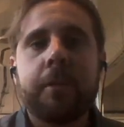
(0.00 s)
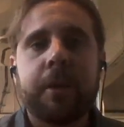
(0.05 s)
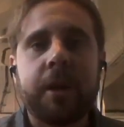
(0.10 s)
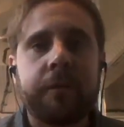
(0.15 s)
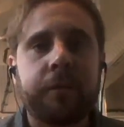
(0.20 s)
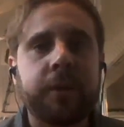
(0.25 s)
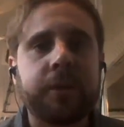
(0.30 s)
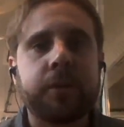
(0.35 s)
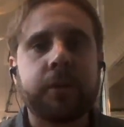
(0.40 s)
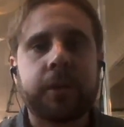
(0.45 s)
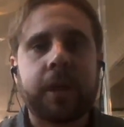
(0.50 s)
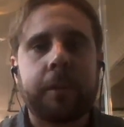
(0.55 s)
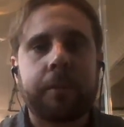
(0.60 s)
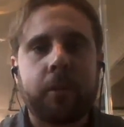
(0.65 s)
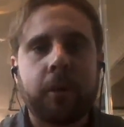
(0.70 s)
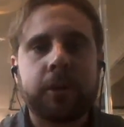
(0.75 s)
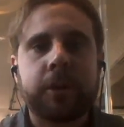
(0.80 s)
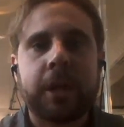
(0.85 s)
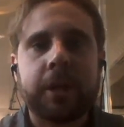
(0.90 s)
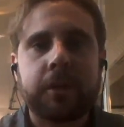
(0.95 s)
But if we took
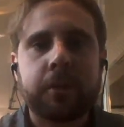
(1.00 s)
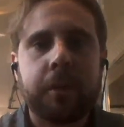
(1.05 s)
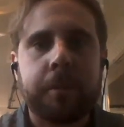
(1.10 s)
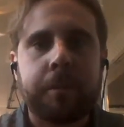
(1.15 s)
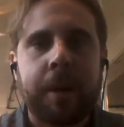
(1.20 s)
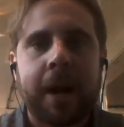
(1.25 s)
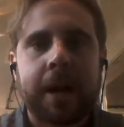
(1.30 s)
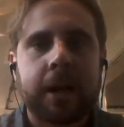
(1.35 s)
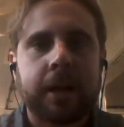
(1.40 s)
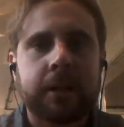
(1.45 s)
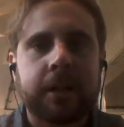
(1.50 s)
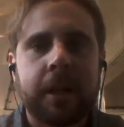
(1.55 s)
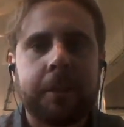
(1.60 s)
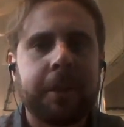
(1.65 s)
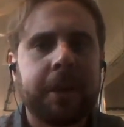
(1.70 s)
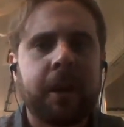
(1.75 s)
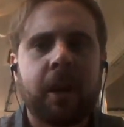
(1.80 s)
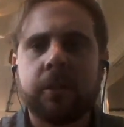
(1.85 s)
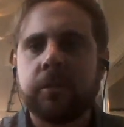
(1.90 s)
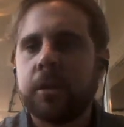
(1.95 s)
that project to a bank,
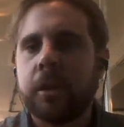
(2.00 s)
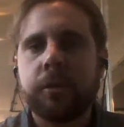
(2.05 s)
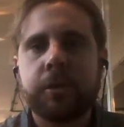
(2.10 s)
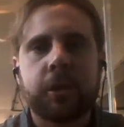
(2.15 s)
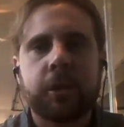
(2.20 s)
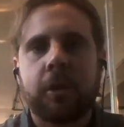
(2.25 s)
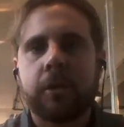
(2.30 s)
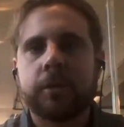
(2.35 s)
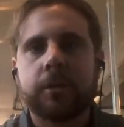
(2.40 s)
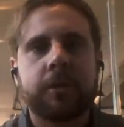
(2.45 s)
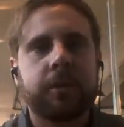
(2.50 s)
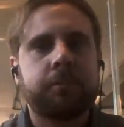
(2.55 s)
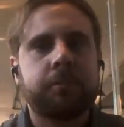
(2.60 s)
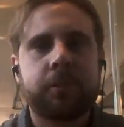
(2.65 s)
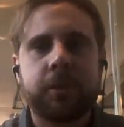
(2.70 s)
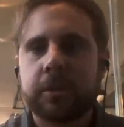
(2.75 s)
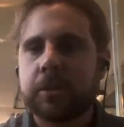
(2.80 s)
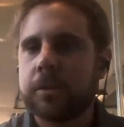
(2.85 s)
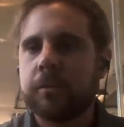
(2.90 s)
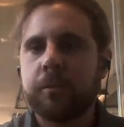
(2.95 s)
they'd be like, no chance.
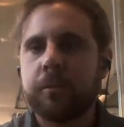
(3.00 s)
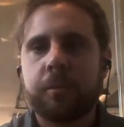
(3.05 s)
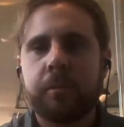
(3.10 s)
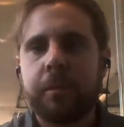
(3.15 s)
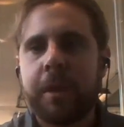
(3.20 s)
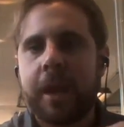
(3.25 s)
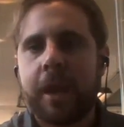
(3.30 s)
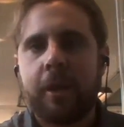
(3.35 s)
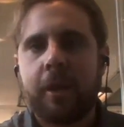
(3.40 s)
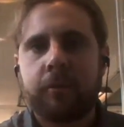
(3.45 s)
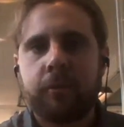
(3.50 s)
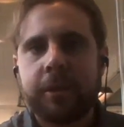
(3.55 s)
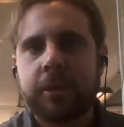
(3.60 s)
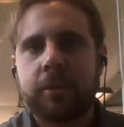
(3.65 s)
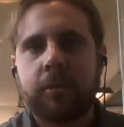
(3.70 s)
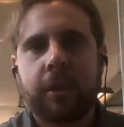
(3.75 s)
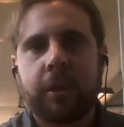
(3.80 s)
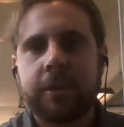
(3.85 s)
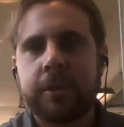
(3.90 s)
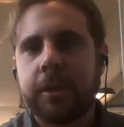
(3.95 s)
It doesn't meet our risk
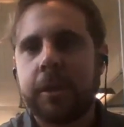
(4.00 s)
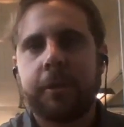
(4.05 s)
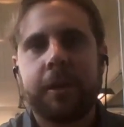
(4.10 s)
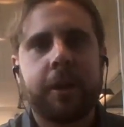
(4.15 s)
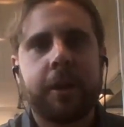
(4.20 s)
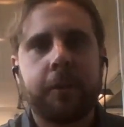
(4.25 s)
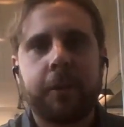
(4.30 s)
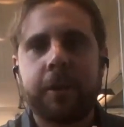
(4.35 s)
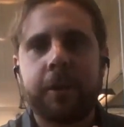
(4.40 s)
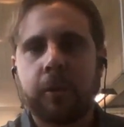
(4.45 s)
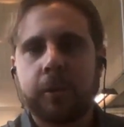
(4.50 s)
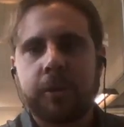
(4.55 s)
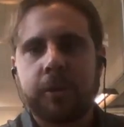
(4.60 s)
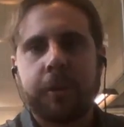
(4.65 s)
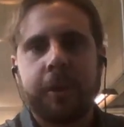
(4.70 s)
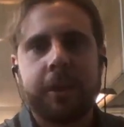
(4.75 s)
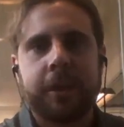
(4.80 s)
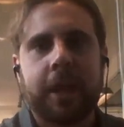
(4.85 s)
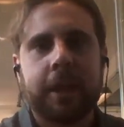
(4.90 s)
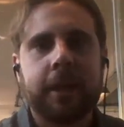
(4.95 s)
criteria. We're not
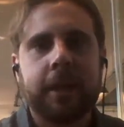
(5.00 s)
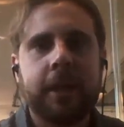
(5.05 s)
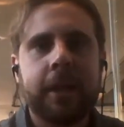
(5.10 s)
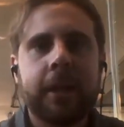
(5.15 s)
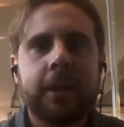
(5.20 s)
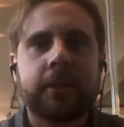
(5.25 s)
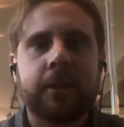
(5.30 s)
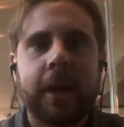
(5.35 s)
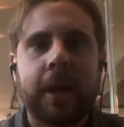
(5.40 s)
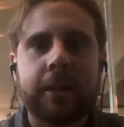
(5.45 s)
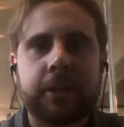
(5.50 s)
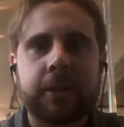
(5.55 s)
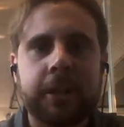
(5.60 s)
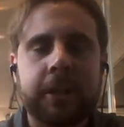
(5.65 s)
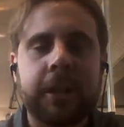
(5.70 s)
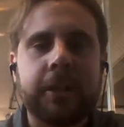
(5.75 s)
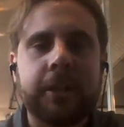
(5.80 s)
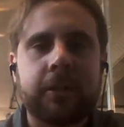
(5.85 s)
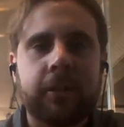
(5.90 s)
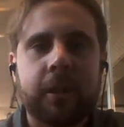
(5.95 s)
doing that. So actually,
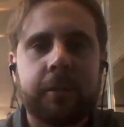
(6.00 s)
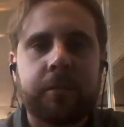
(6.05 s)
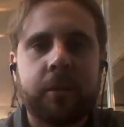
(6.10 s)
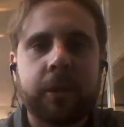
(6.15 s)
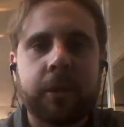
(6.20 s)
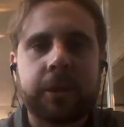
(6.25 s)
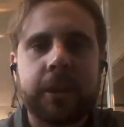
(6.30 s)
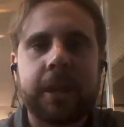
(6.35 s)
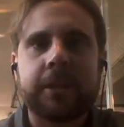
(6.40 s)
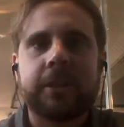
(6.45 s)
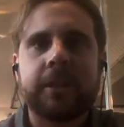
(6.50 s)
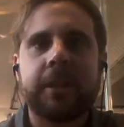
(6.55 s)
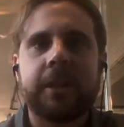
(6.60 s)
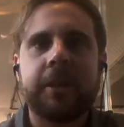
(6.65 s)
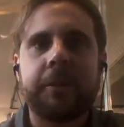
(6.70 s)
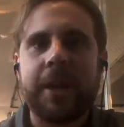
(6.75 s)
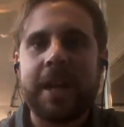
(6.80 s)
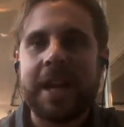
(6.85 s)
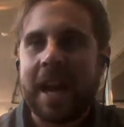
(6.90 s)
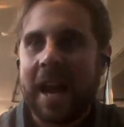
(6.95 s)
these kind of projects,
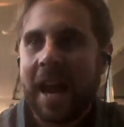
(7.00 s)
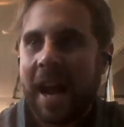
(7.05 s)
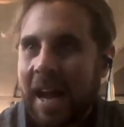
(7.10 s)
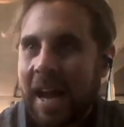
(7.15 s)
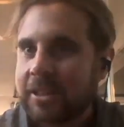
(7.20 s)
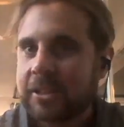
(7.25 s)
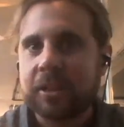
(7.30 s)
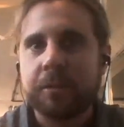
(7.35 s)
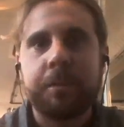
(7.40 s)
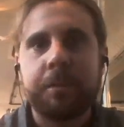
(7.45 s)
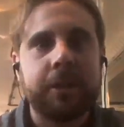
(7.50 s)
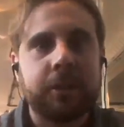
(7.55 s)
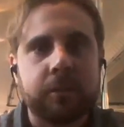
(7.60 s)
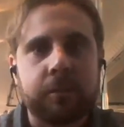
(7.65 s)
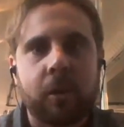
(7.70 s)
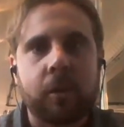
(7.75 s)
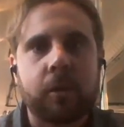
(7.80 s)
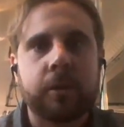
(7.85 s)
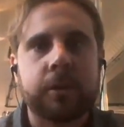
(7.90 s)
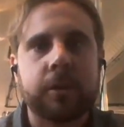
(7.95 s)
it has to be
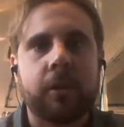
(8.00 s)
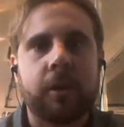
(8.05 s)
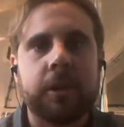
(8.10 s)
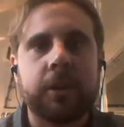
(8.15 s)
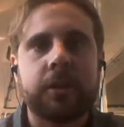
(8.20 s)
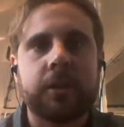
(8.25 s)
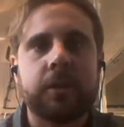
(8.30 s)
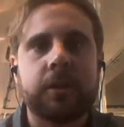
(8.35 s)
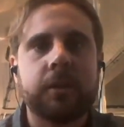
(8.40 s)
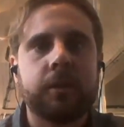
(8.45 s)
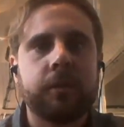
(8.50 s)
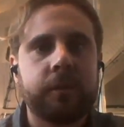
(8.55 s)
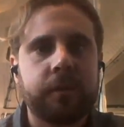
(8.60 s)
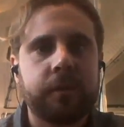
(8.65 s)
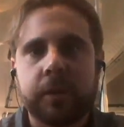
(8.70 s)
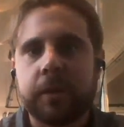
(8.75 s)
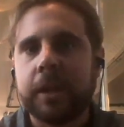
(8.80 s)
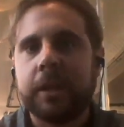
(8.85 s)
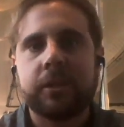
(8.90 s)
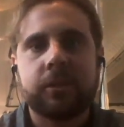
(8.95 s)
democratized for
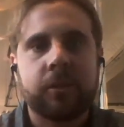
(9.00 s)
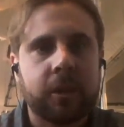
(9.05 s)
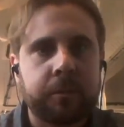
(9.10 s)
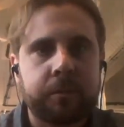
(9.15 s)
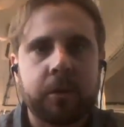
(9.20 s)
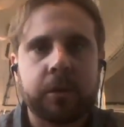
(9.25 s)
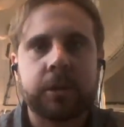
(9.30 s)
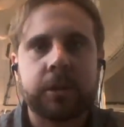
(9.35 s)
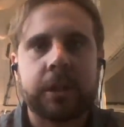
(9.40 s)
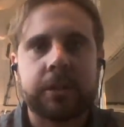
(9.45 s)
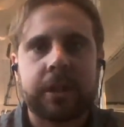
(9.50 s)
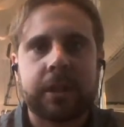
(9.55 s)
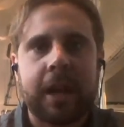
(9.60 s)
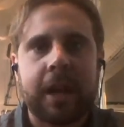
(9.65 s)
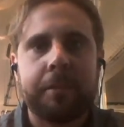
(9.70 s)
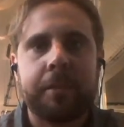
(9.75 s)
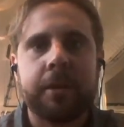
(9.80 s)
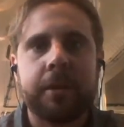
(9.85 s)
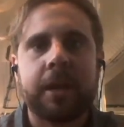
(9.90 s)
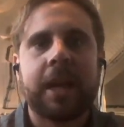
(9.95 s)
these kind of projects to
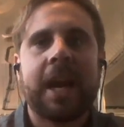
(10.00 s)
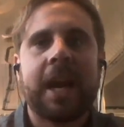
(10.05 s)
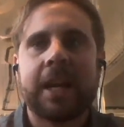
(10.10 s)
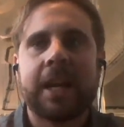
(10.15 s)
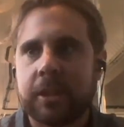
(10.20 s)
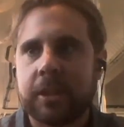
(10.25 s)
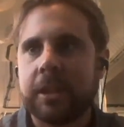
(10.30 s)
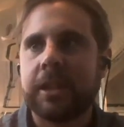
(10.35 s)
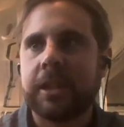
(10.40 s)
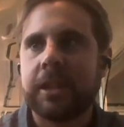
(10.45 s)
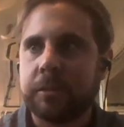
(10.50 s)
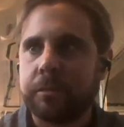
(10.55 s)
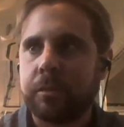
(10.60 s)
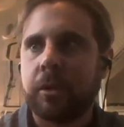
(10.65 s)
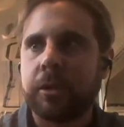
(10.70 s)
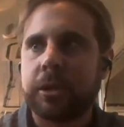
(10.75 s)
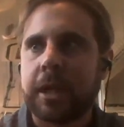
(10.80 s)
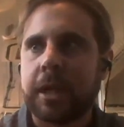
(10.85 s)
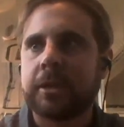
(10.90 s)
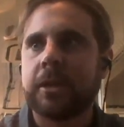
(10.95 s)
happen. And actually, these
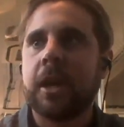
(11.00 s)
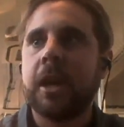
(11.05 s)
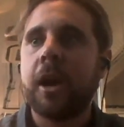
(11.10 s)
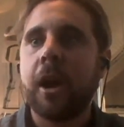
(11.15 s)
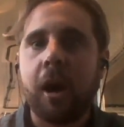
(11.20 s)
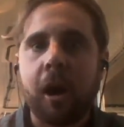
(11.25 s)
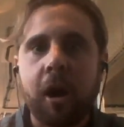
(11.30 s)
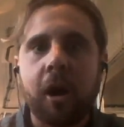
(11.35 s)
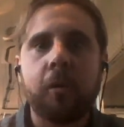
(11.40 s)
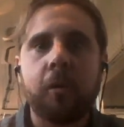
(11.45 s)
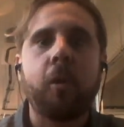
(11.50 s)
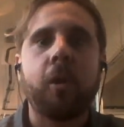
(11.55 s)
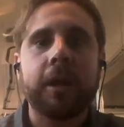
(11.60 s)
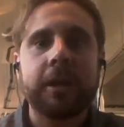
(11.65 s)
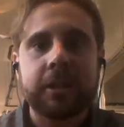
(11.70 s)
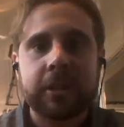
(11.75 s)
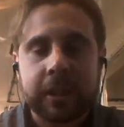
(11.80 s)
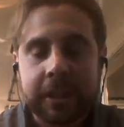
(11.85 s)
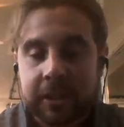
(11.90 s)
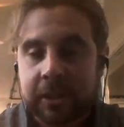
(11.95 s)
projects are what
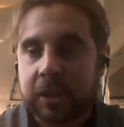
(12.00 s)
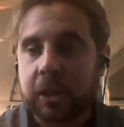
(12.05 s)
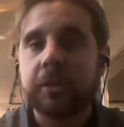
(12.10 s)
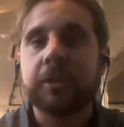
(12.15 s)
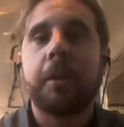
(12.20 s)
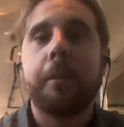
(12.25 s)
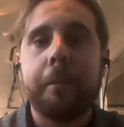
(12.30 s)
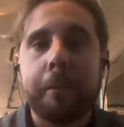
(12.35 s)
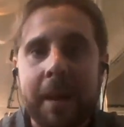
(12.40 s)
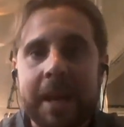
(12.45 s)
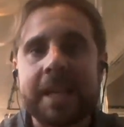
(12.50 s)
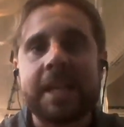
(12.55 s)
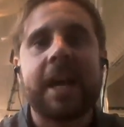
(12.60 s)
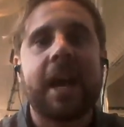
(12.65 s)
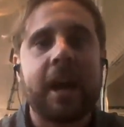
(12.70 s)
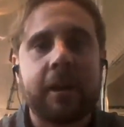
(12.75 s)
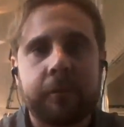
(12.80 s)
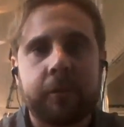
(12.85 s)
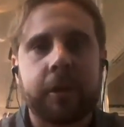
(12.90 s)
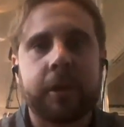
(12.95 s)
is going to make
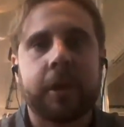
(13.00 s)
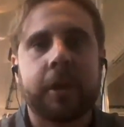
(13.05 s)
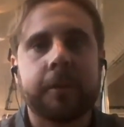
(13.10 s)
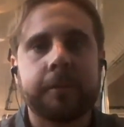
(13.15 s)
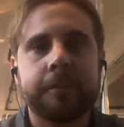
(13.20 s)
Africa.